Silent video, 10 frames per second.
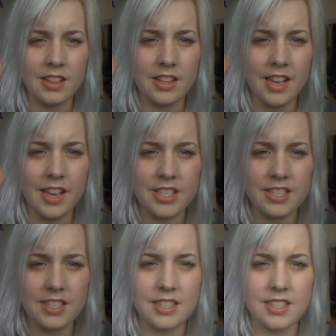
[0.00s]
the
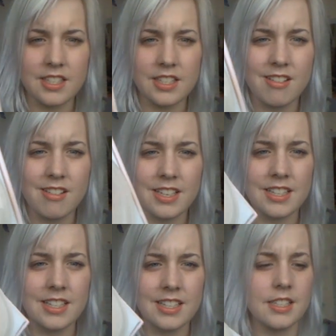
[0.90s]
edges and the
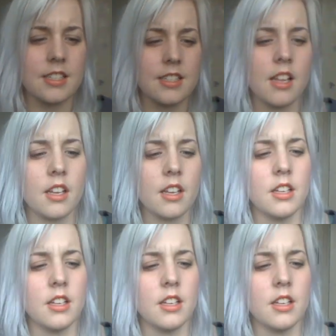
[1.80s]
sides, and it's like